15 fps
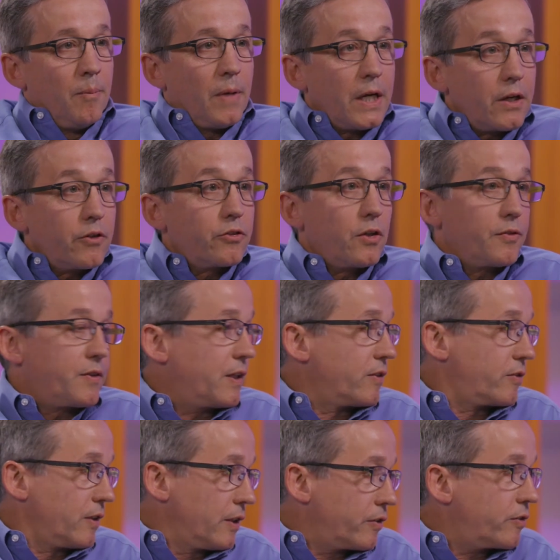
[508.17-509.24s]
Microsoft
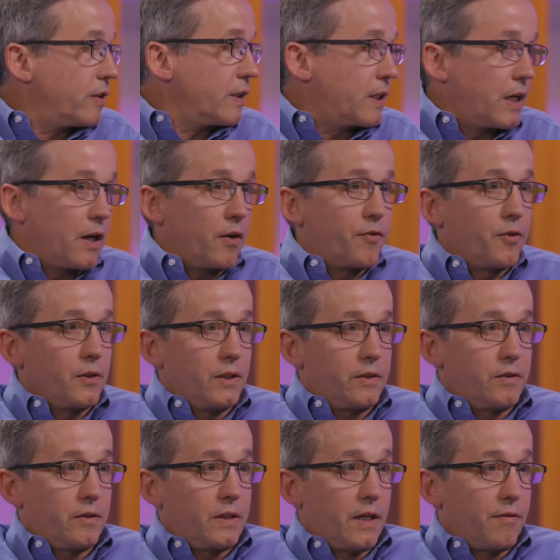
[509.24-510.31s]
has listened carefully
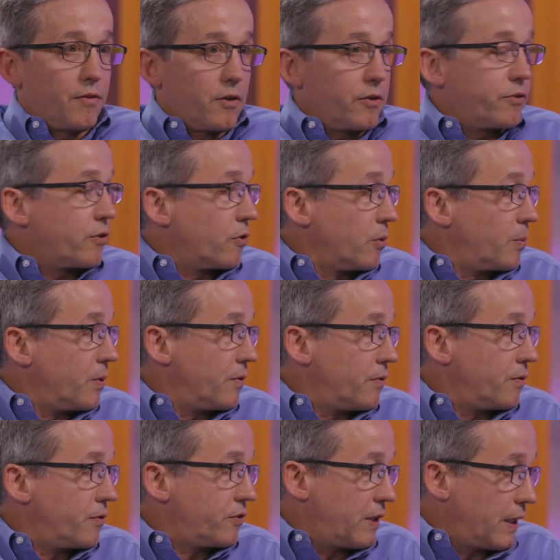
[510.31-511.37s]
to a diverse group of
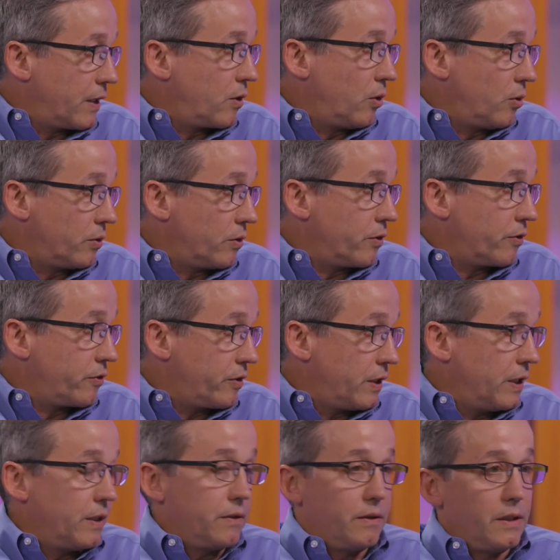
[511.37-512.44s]
stakeholders
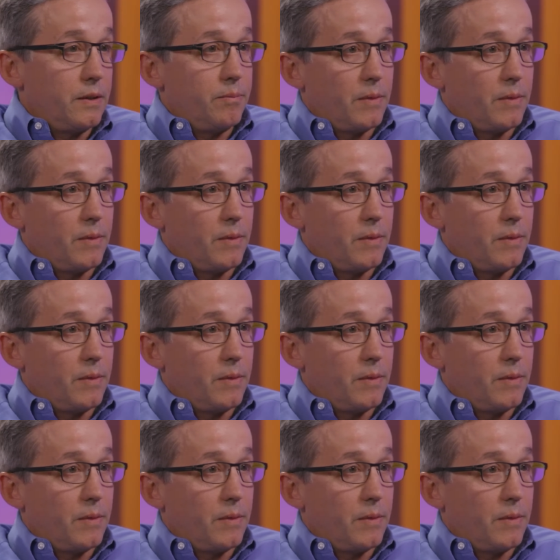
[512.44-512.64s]
in